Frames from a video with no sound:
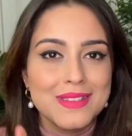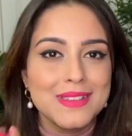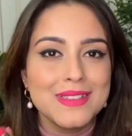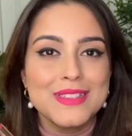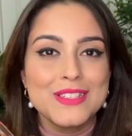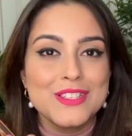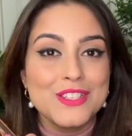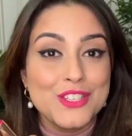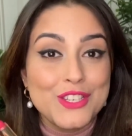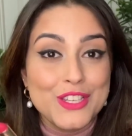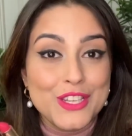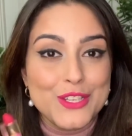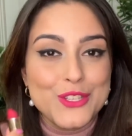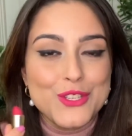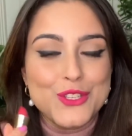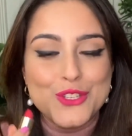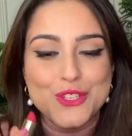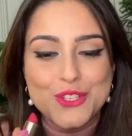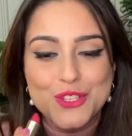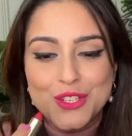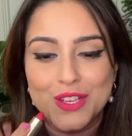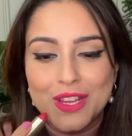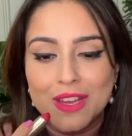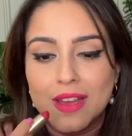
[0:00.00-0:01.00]
the
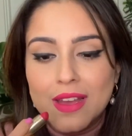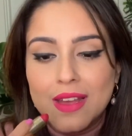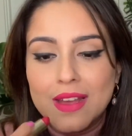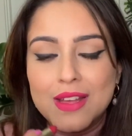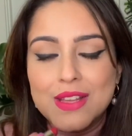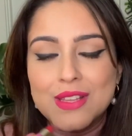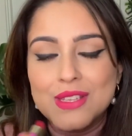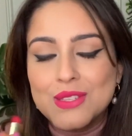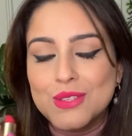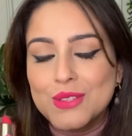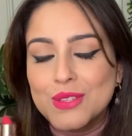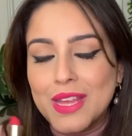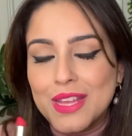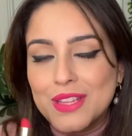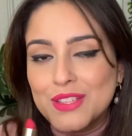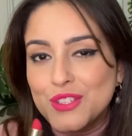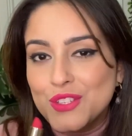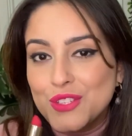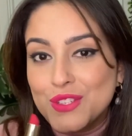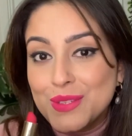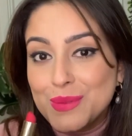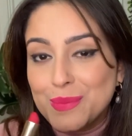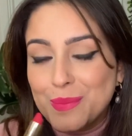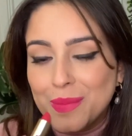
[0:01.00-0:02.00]
tinge. So
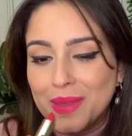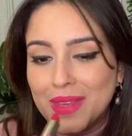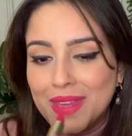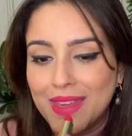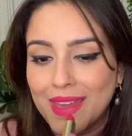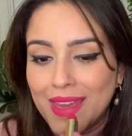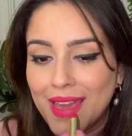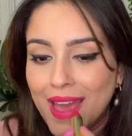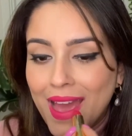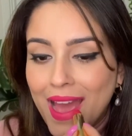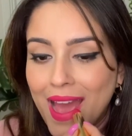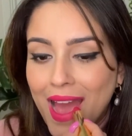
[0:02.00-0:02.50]
that's just me.